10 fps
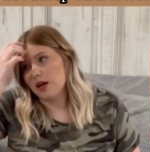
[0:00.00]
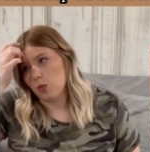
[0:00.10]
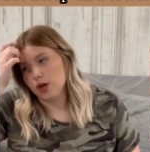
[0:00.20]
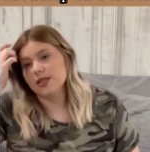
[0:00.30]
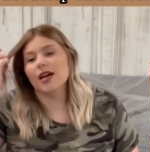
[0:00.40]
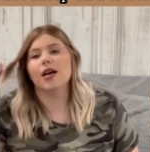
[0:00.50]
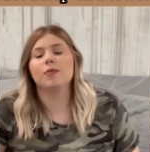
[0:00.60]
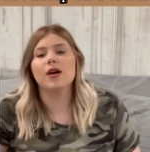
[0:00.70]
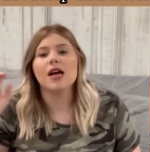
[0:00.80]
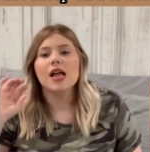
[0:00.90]
one time
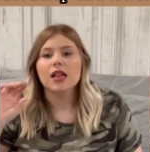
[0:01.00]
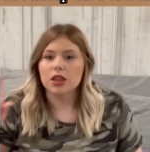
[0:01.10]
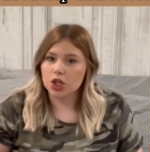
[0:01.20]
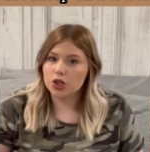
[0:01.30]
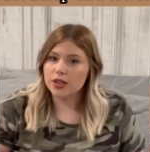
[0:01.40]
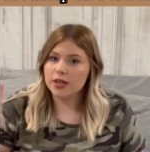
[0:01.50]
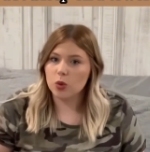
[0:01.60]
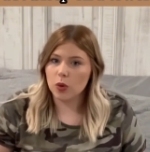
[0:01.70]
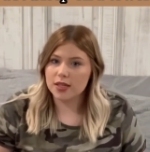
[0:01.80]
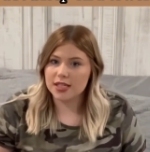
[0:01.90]
Literally the
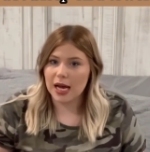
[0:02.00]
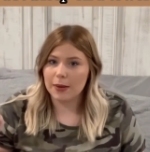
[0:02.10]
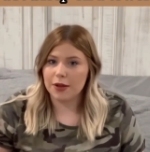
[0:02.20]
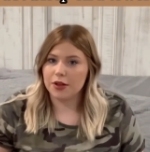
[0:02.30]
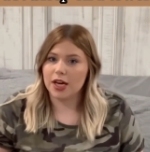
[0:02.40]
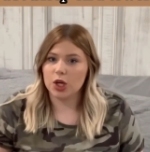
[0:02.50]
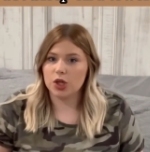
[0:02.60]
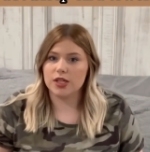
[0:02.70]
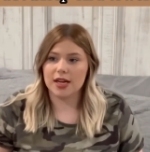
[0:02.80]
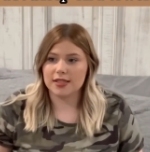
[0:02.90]
one time I thought I could
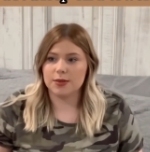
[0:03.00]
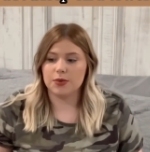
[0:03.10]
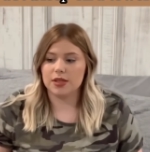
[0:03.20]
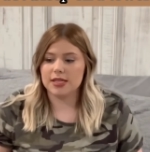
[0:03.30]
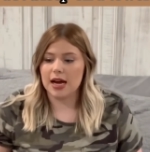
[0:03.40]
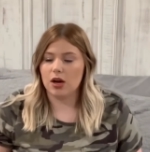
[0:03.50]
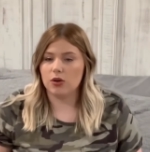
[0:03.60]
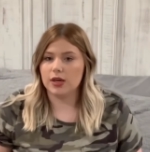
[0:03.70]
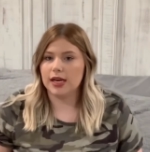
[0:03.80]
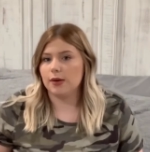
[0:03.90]
not sleep with the towel
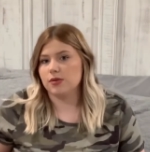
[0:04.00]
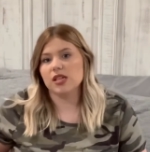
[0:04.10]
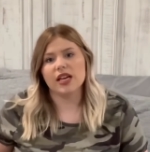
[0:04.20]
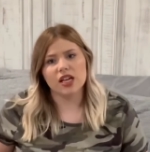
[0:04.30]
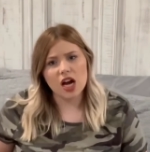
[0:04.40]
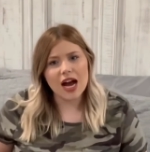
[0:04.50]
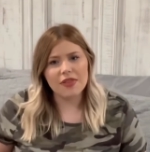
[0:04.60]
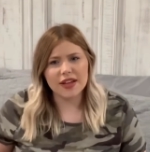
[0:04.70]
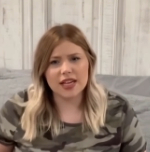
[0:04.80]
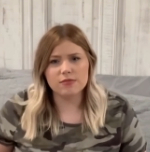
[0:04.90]
and I was like, I
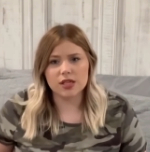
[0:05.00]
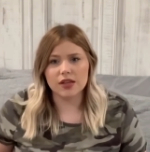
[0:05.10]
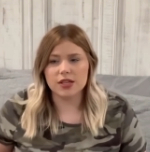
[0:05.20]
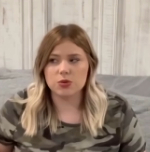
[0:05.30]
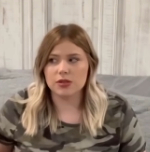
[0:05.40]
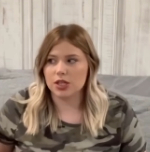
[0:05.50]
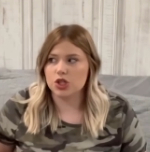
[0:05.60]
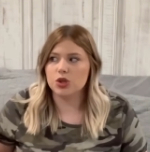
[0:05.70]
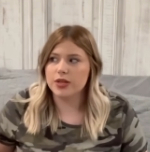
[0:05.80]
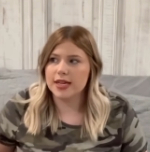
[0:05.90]
think I'm done. This was like
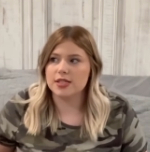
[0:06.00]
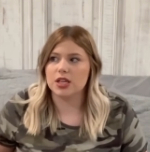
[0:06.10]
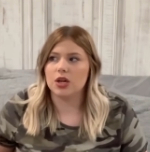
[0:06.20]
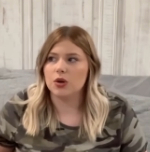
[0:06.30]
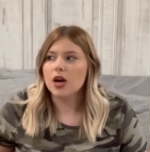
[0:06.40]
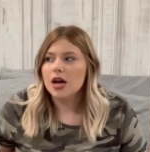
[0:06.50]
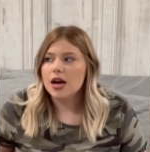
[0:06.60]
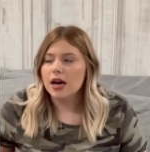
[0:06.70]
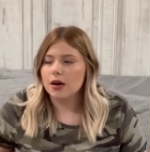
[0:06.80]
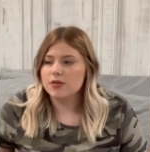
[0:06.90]
two days ago.
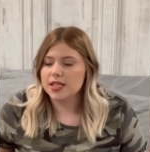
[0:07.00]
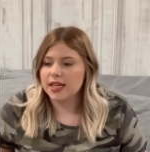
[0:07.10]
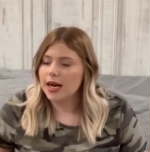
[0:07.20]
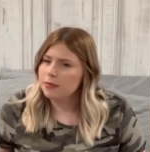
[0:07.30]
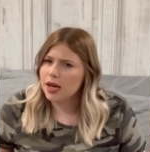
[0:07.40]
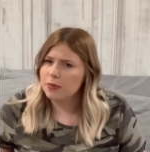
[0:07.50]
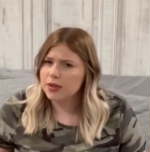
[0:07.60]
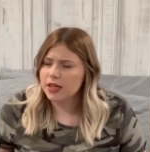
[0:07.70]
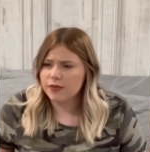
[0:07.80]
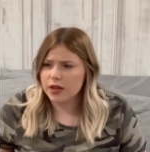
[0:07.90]
I was like, I'm not
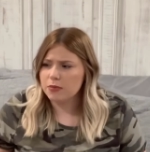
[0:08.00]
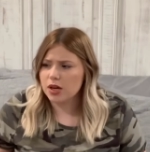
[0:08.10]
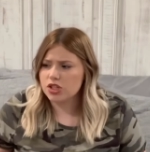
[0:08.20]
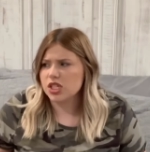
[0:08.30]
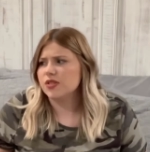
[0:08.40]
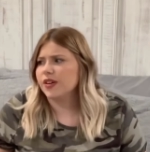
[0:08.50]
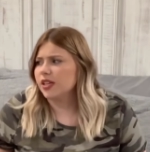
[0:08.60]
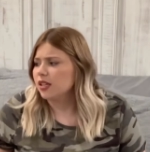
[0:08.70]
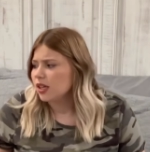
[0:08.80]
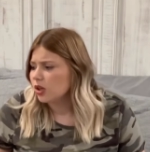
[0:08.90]
bleeding very much. It's very
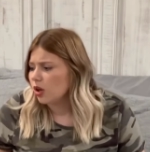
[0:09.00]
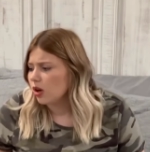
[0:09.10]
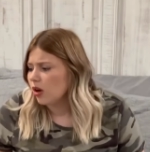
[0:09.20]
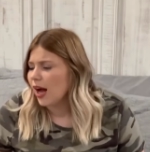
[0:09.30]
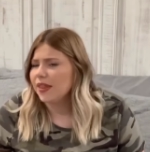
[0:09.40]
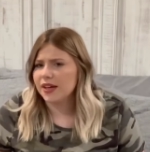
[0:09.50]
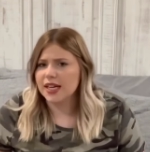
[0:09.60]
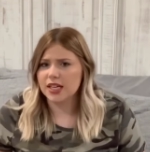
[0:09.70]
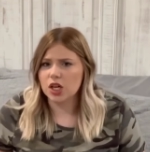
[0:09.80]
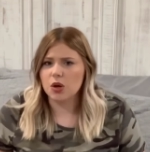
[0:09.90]
little. I think I
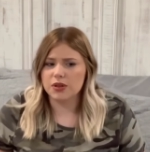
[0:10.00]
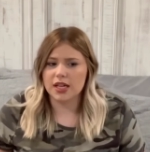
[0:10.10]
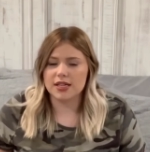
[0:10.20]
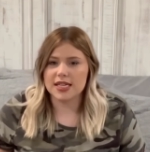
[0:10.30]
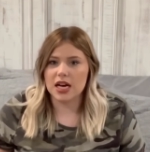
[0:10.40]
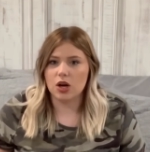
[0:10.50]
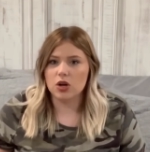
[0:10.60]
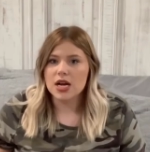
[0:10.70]
can go without a towel.